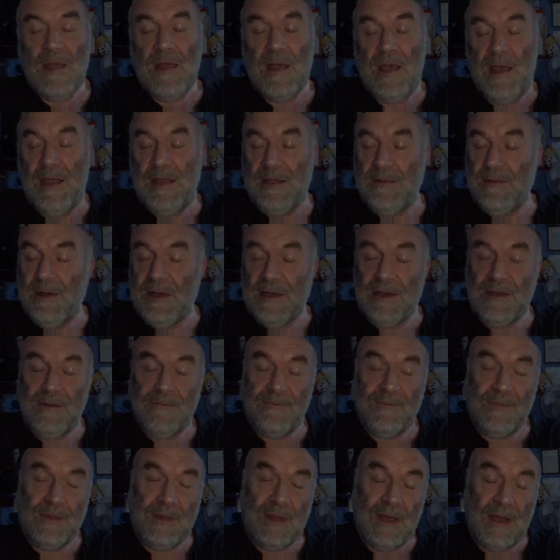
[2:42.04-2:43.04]
Anyway,
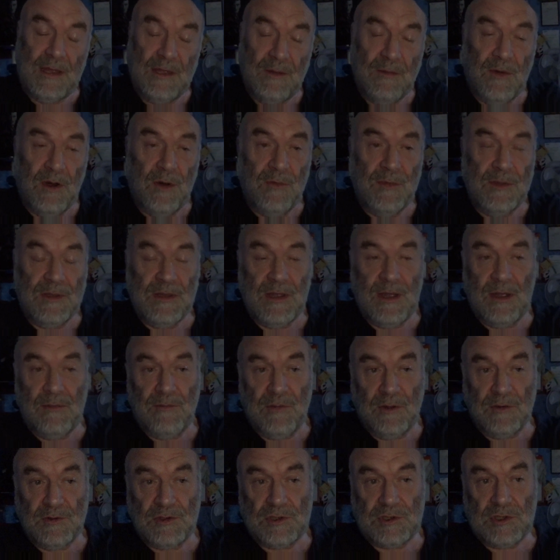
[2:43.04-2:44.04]
at the moment I'm
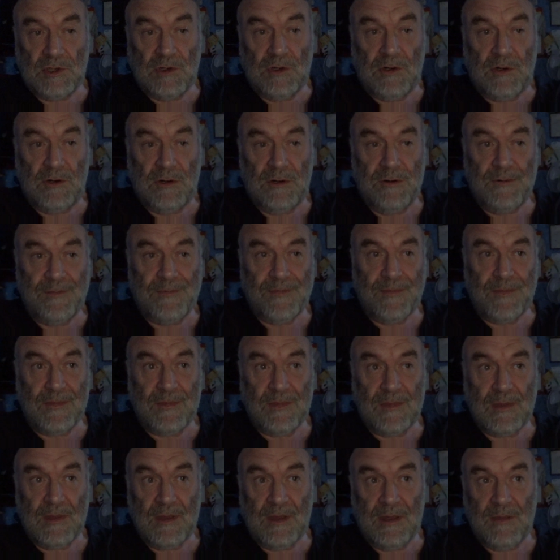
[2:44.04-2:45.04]
not sure.
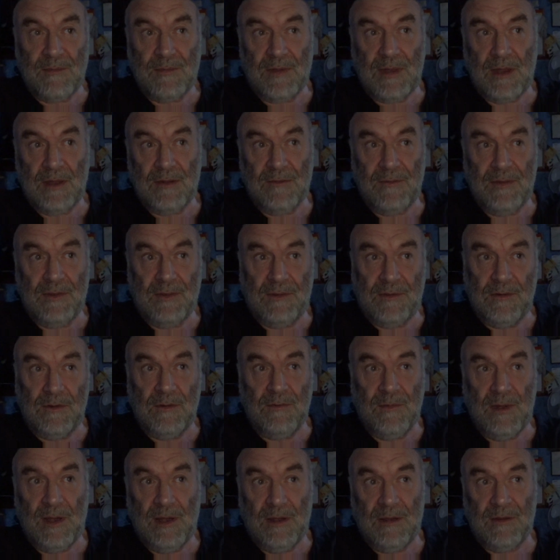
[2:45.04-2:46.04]
I'm kind of in two
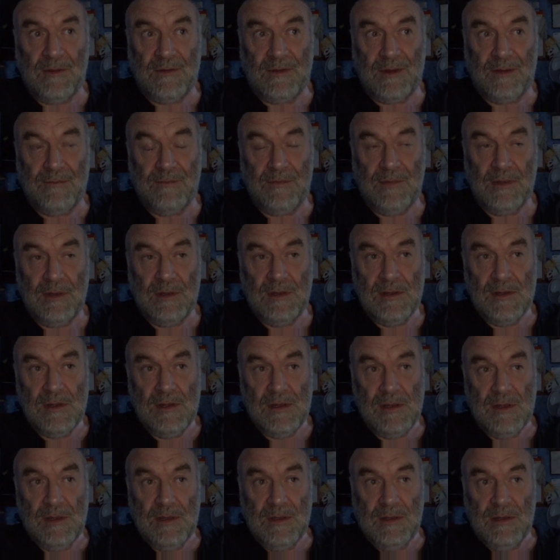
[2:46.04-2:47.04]
minds. A
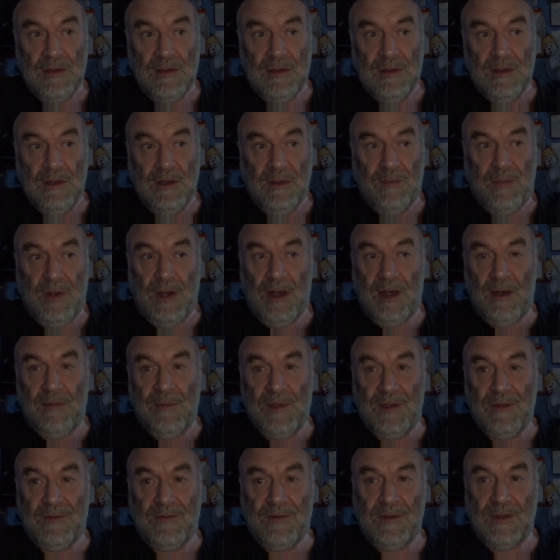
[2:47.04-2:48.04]
part of
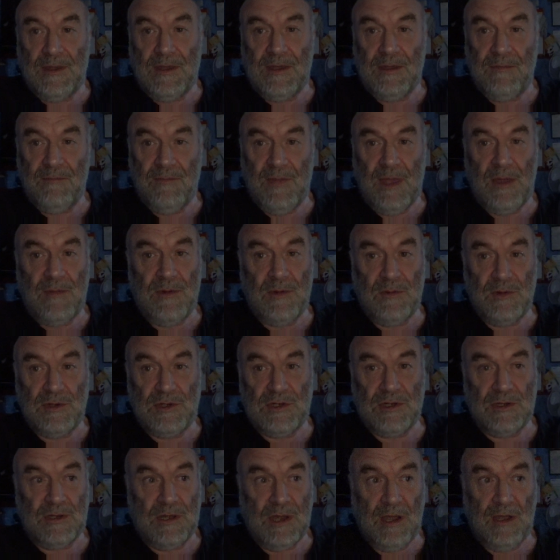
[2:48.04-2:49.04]
me is thinking maybe we
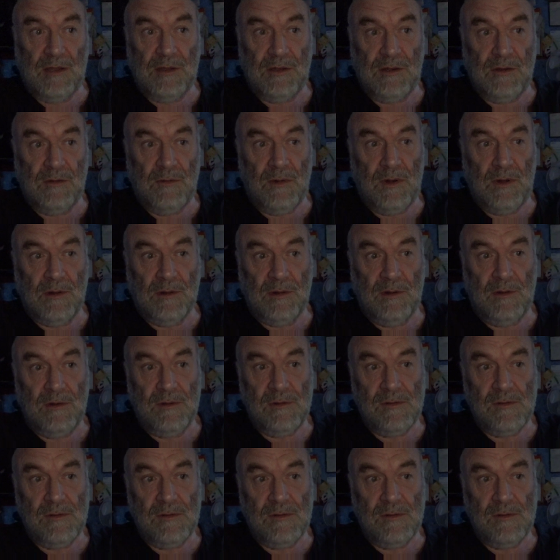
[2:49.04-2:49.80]
should get a new one.